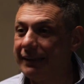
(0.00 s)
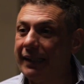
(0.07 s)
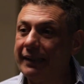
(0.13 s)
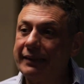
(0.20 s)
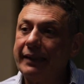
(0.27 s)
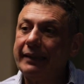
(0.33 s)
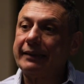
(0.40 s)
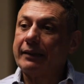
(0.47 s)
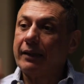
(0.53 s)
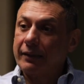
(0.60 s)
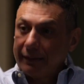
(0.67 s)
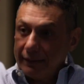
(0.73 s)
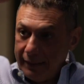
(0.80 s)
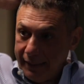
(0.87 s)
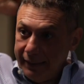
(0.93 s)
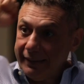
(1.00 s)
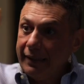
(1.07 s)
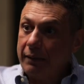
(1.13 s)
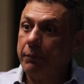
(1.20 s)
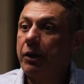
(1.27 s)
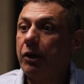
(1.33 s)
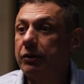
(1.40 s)
then they start
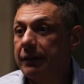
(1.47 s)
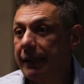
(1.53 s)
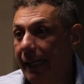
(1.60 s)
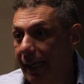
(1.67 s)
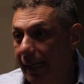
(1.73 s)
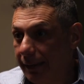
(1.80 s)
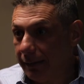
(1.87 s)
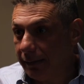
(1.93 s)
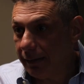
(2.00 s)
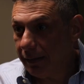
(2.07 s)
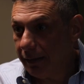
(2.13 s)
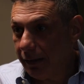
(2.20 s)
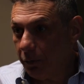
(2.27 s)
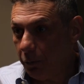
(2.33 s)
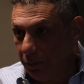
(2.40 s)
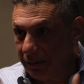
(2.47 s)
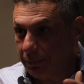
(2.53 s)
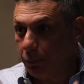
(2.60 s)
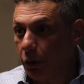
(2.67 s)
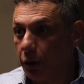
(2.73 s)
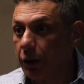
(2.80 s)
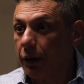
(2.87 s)
hitting me on the head with
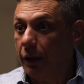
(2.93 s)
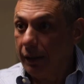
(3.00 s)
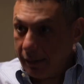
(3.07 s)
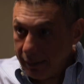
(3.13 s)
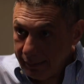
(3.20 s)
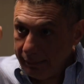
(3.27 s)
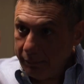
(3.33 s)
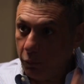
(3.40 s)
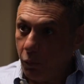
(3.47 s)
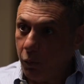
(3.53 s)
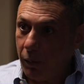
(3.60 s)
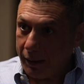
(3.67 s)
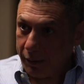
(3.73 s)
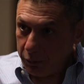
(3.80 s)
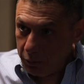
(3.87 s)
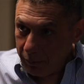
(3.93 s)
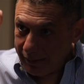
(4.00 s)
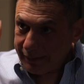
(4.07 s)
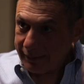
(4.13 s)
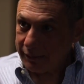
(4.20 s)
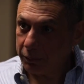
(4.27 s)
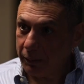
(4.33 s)
book. Why are you doing
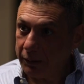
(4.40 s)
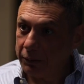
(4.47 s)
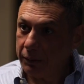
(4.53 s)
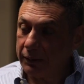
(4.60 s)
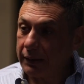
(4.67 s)
this? Why are you doing